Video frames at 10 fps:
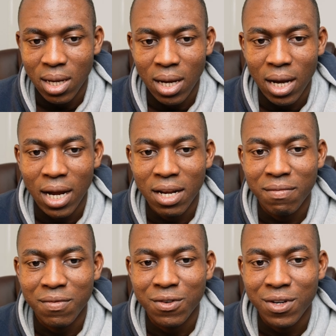And
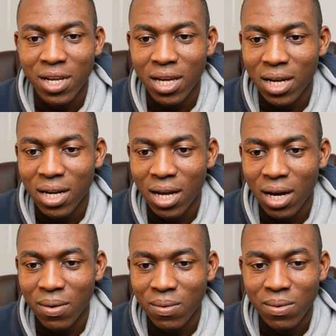if here
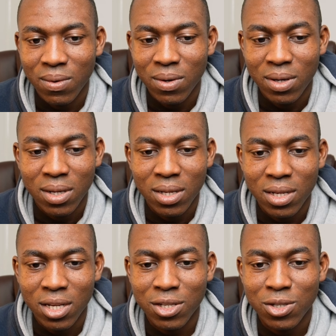now,
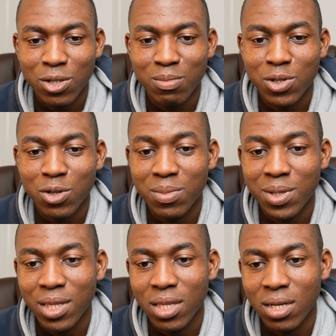it's just bishop
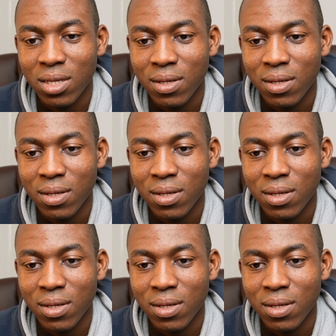b3.